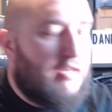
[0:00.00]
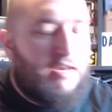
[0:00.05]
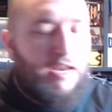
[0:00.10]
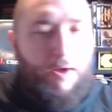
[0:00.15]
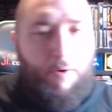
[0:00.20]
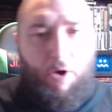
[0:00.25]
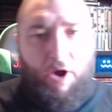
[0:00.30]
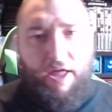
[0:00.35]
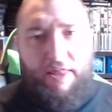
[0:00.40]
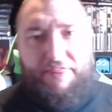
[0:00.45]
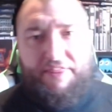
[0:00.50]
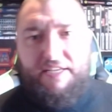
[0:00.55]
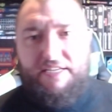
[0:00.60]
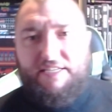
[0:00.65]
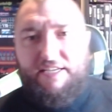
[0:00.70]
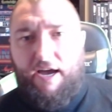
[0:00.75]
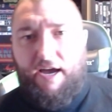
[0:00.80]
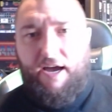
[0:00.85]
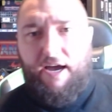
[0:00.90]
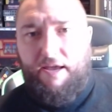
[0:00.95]
Now, I had
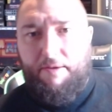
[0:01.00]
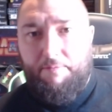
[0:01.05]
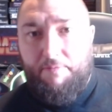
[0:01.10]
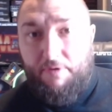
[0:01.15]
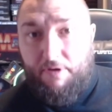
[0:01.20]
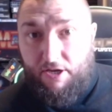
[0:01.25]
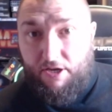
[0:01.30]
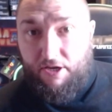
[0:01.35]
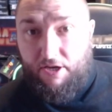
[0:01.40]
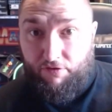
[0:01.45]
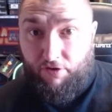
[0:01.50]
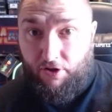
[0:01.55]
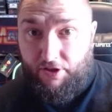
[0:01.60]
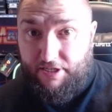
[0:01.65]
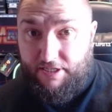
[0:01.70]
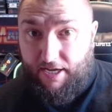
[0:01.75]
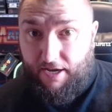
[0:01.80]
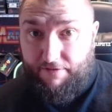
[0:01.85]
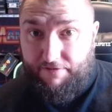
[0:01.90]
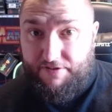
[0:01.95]
this game, and I've got
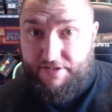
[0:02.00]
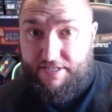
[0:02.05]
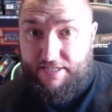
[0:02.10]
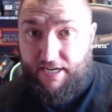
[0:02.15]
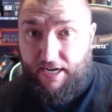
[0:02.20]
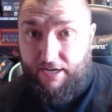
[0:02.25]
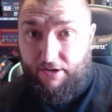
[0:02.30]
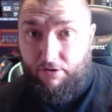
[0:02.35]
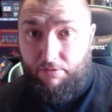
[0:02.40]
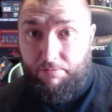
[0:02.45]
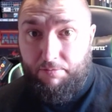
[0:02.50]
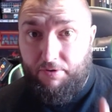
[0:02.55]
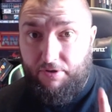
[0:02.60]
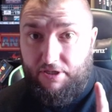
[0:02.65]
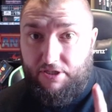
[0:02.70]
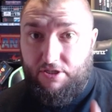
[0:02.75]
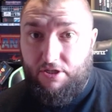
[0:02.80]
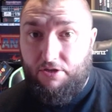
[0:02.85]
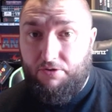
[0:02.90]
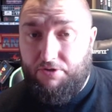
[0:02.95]
this game for sale, but
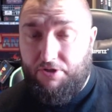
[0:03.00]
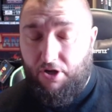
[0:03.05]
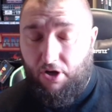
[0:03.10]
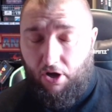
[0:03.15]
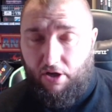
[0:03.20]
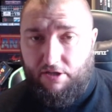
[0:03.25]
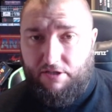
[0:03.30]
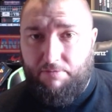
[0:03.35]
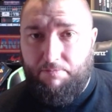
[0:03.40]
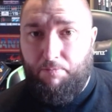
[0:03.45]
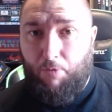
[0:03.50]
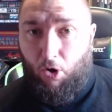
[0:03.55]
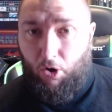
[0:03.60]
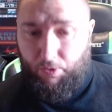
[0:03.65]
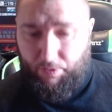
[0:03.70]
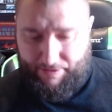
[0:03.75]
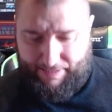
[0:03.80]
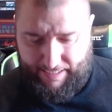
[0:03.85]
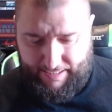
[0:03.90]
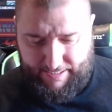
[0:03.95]
it's loose cart, and
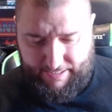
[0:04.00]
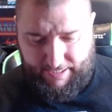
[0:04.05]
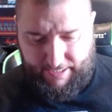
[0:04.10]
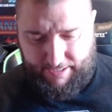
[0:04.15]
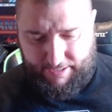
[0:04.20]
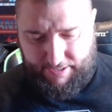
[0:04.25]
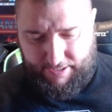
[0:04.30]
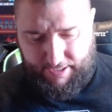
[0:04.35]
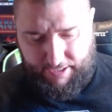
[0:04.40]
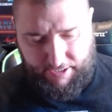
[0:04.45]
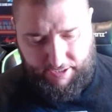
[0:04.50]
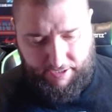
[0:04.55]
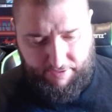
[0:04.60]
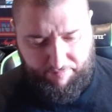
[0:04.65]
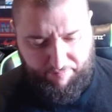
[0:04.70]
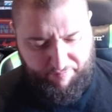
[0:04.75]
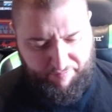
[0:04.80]
mine was NTSC.